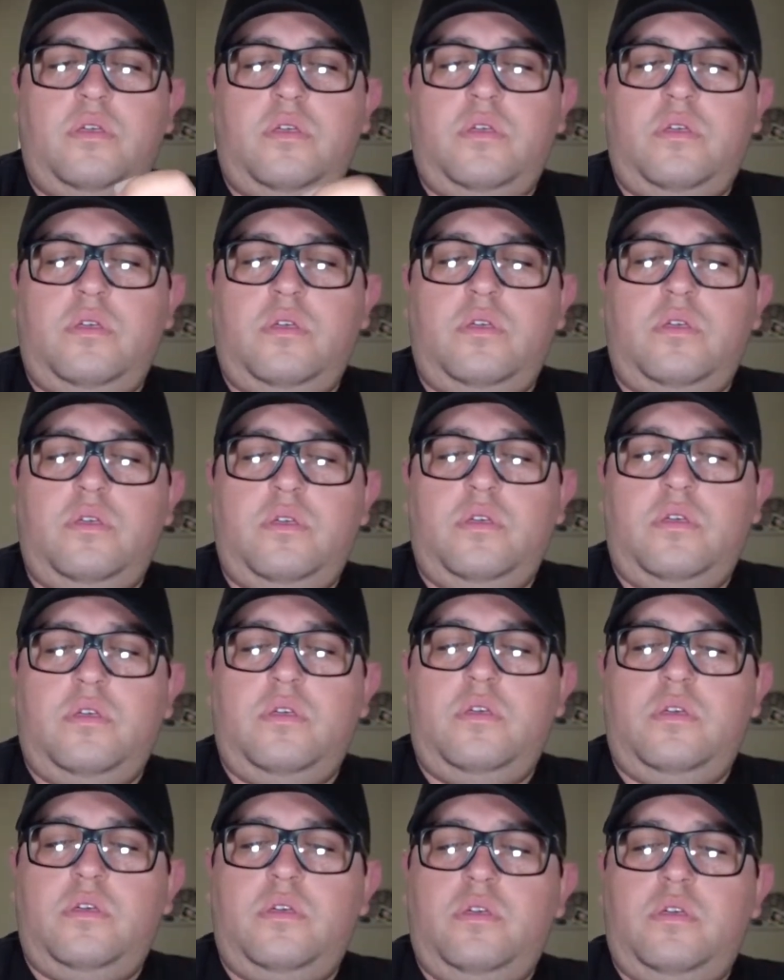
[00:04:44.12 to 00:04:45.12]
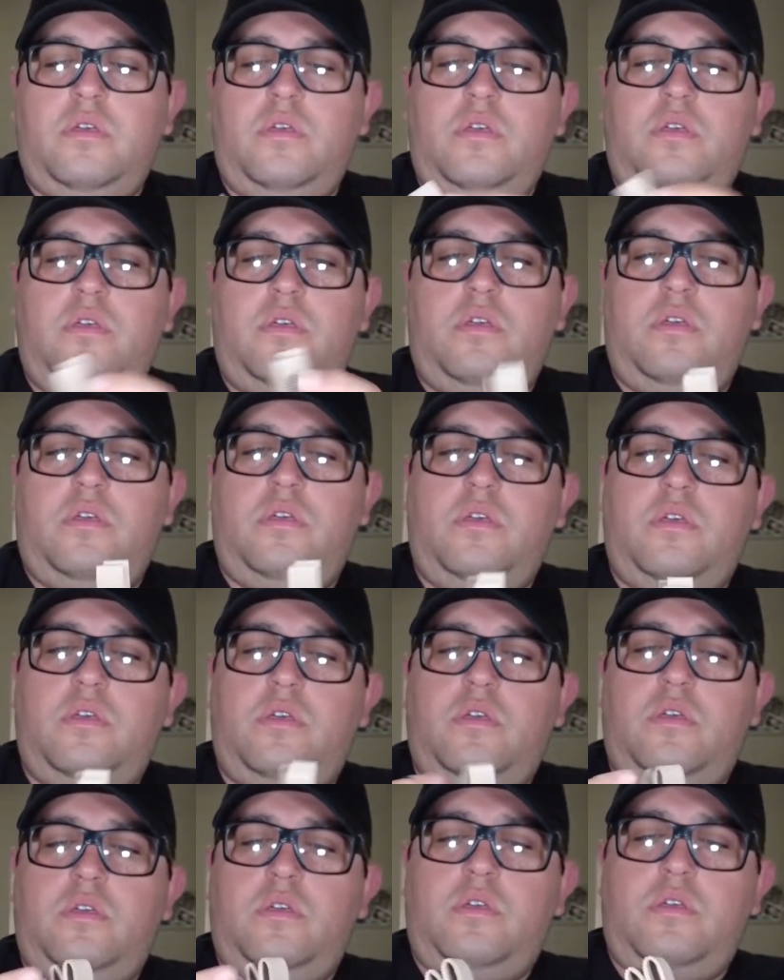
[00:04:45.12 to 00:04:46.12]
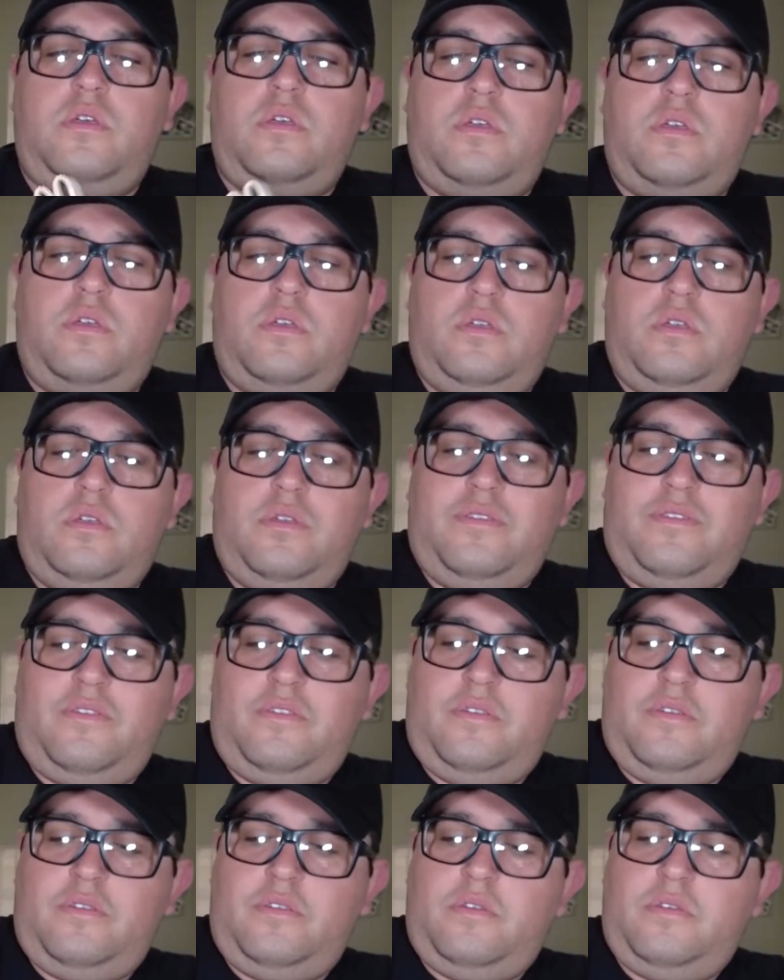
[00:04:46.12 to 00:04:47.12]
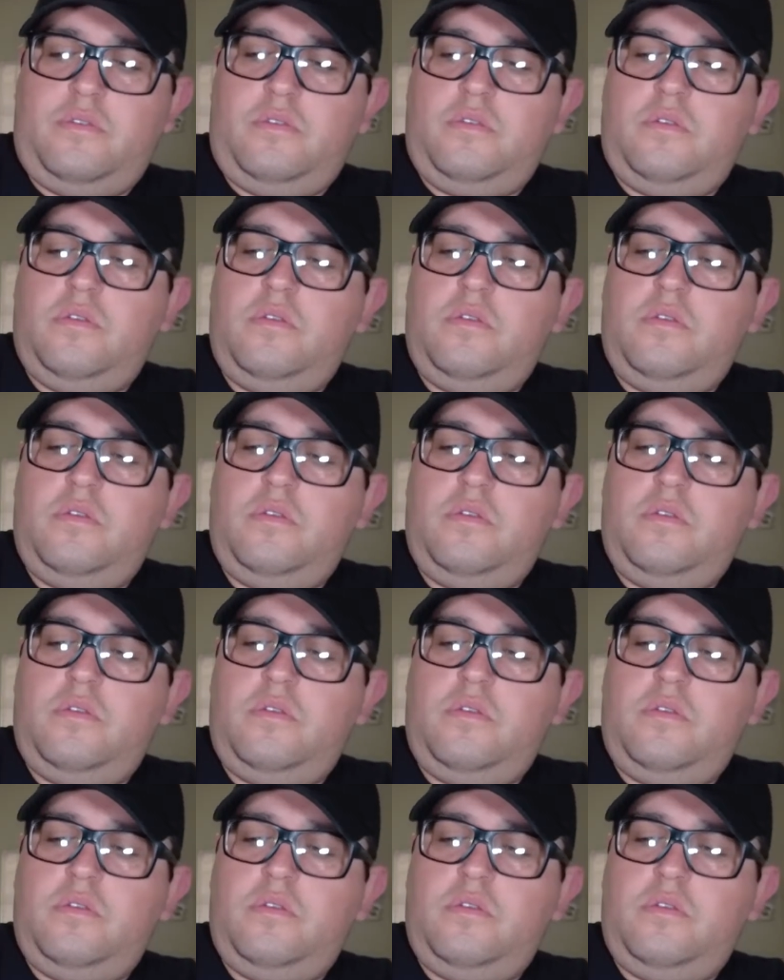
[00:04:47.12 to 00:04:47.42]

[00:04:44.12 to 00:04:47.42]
(silence)